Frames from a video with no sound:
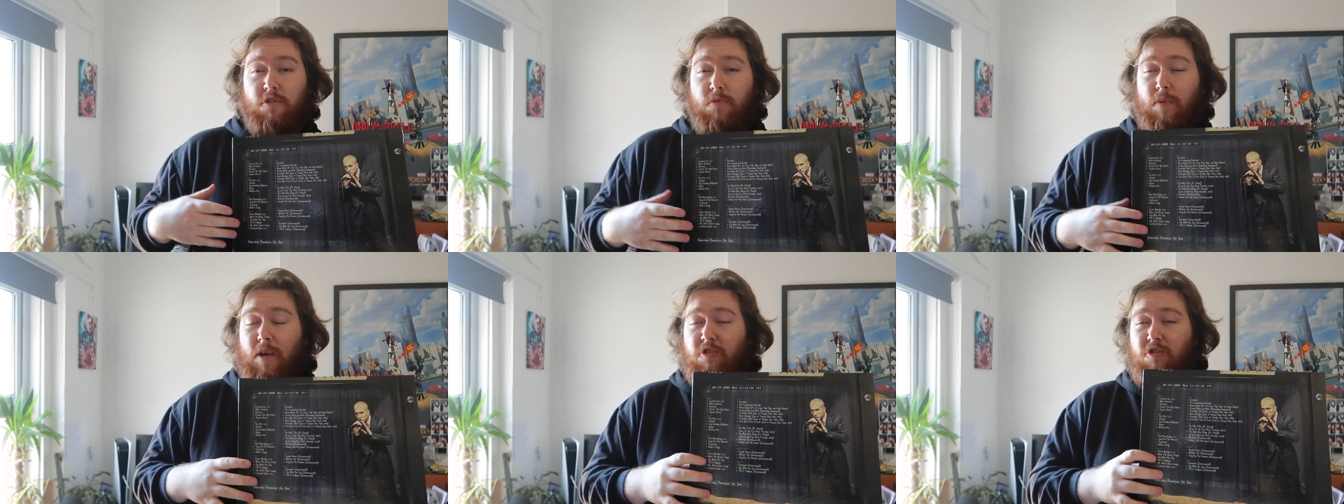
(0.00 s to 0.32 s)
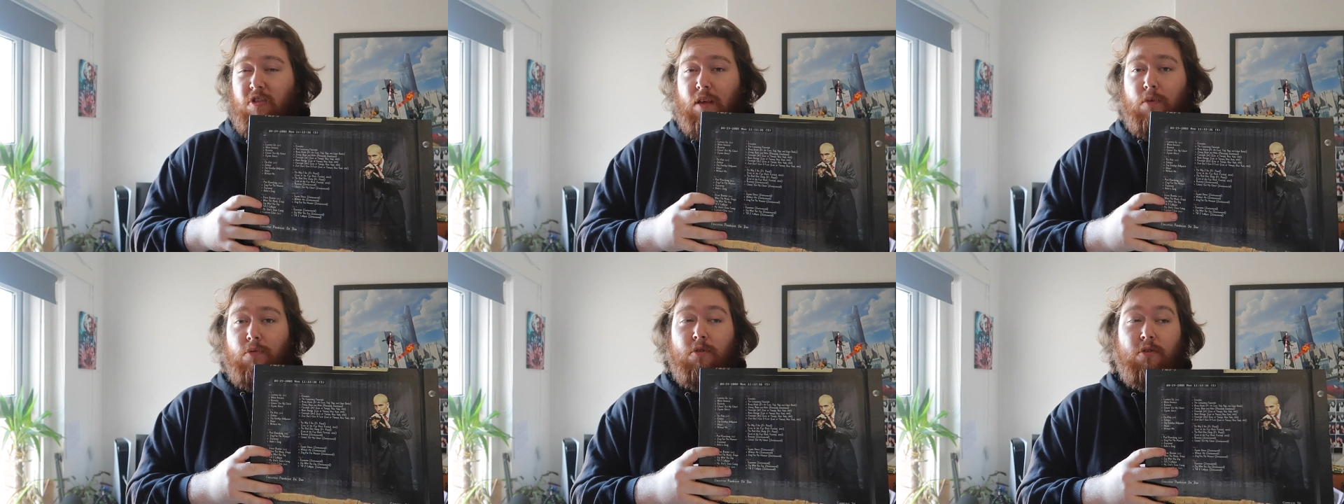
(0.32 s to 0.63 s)

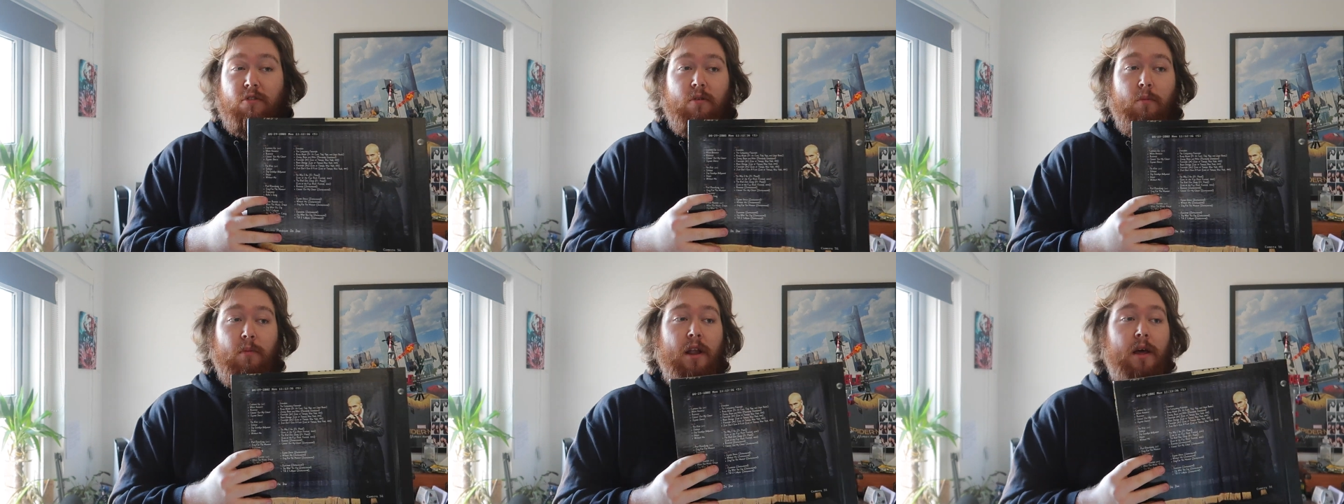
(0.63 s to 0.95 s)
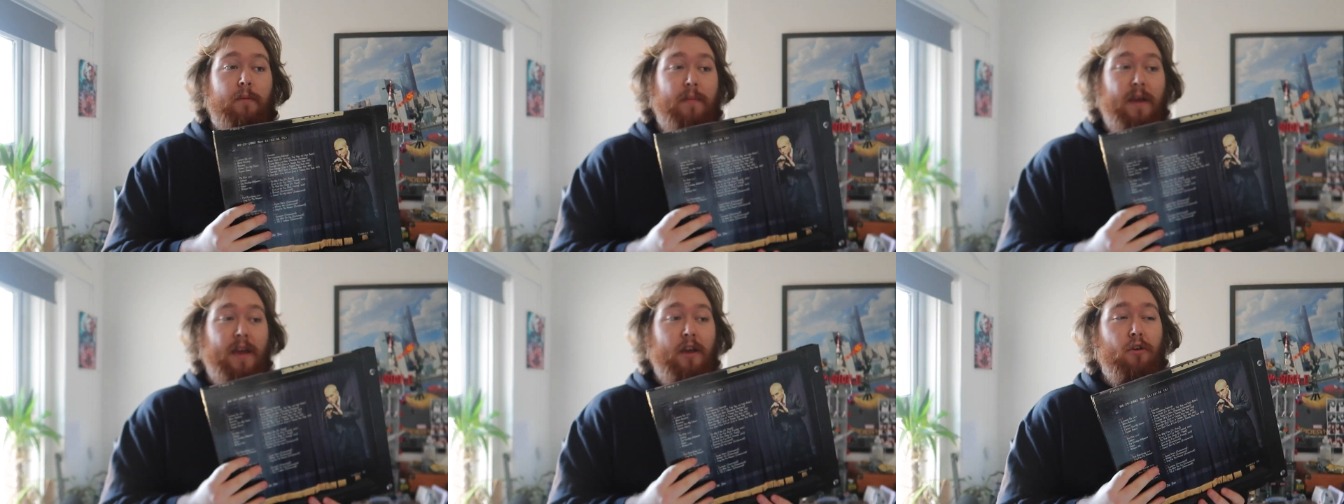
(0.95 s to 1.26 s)
especially for someone
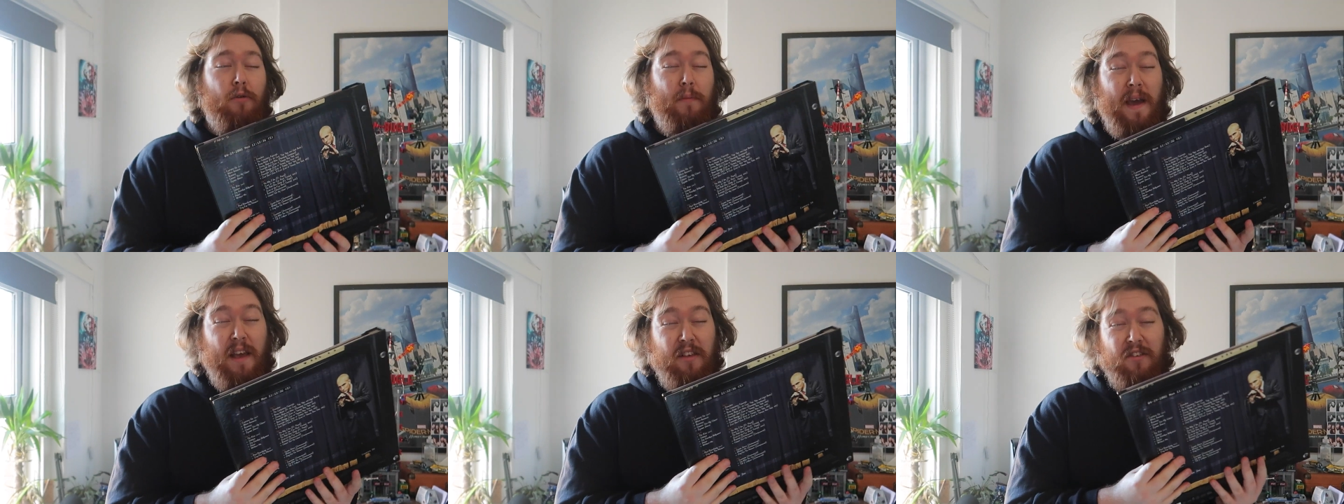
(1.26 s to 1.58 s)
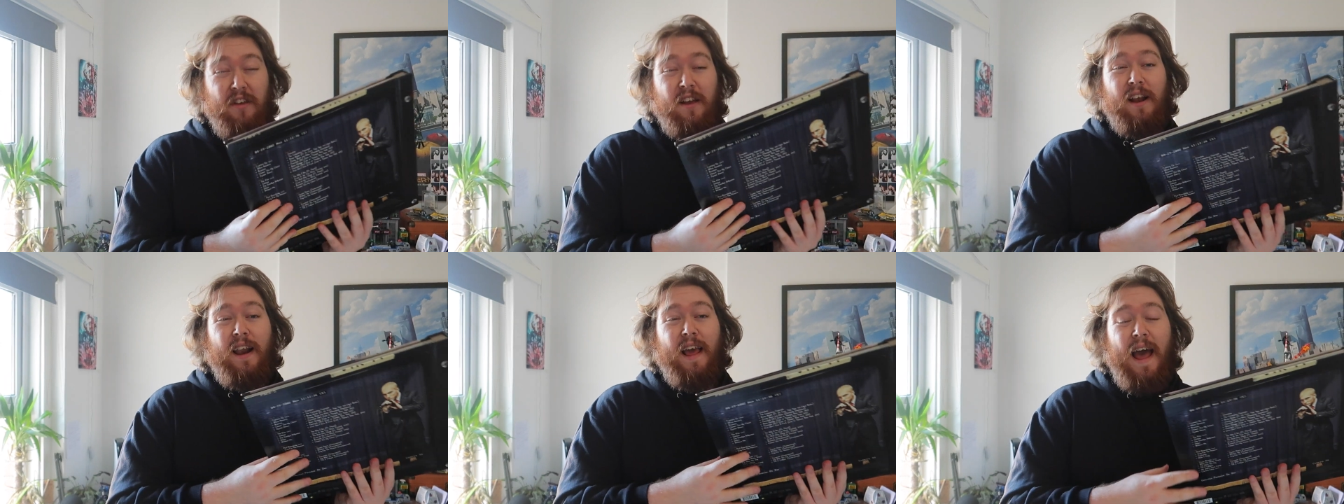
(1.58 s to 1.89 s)
like me who
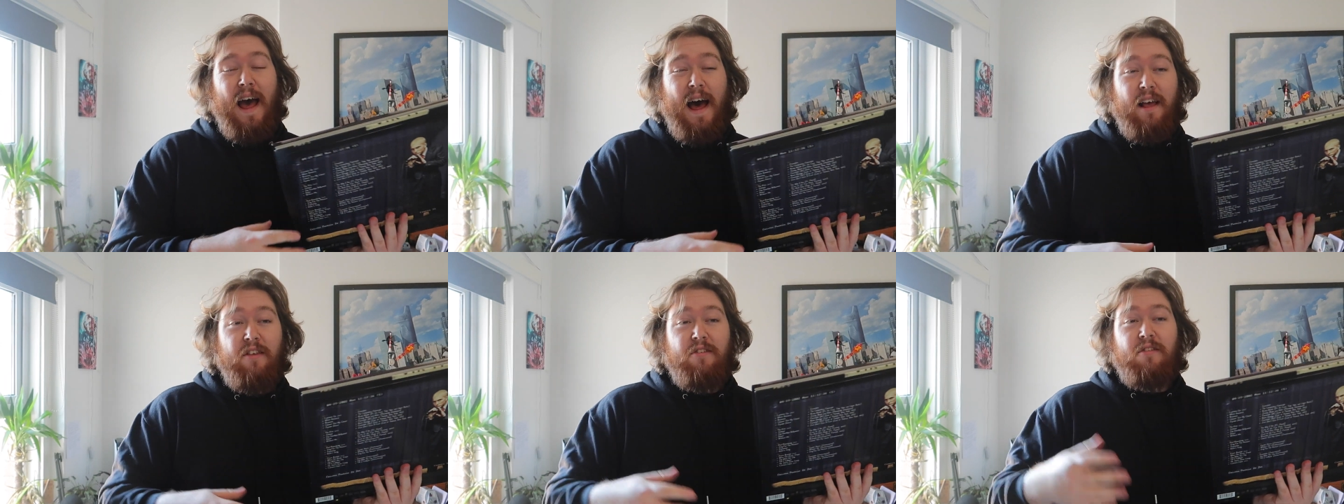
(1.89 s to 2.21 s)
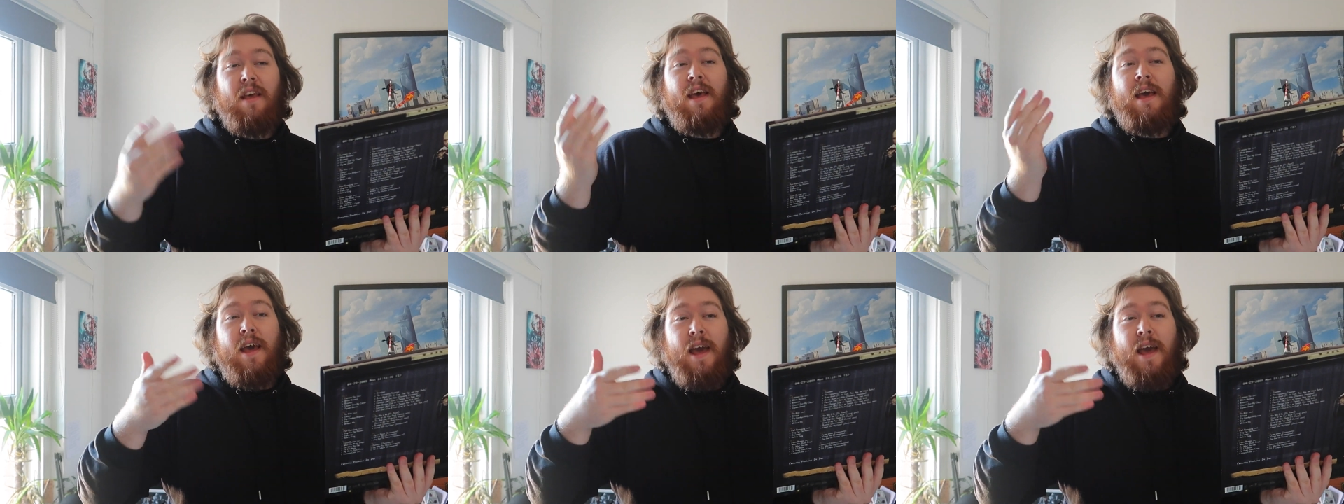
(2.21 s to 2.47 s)
basically has